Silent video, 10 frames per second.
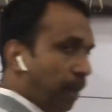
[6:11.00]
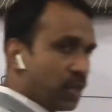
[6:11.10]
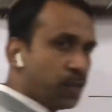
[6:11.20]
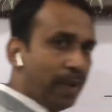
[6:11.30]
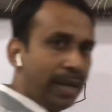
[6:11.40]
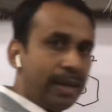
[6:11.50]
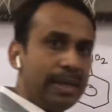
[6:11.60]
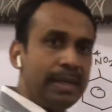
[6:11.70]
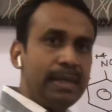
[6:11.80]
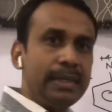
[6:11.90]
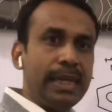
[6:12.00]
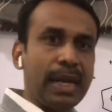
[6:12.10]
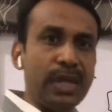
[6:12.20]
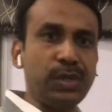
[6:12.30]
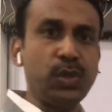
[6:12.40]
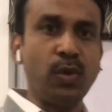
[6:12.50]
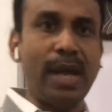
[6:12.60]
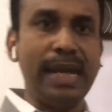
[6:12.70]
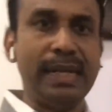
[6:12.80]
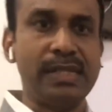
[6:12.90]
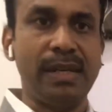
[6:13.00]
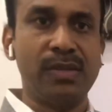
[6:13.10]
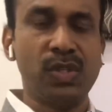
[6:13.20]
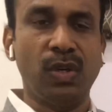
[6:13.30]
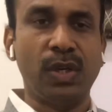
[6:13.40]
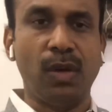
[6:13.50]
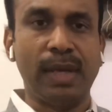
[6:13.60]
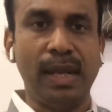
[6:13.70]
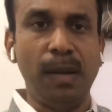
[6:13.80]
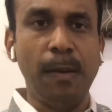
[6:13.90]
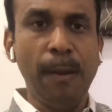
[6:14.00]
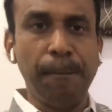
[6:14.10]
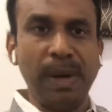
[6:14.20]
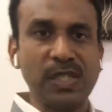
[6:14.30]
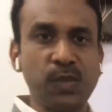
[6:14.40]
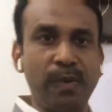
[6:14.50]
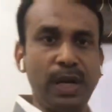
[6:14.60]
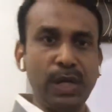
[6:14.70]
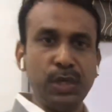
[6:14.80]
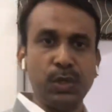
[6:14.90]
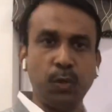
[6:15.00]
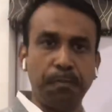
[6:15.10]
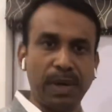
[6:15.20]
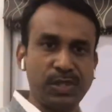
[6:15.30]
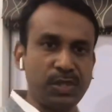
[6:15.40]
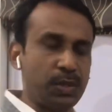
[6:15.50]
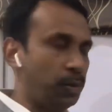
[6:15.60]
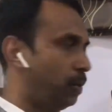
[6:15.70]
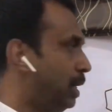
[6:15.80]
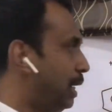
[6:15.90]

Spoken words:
+1. There are 2 hydrogens, so total +1 into 2 +2.